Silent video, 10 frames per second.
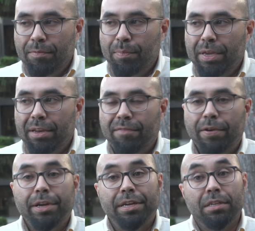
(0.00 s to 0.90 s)
been a
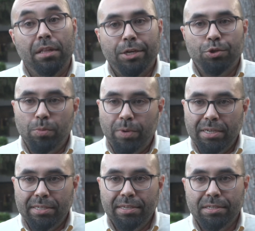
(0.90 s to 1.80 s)
very intellectual
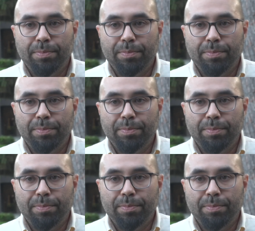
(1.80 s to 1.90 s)
process,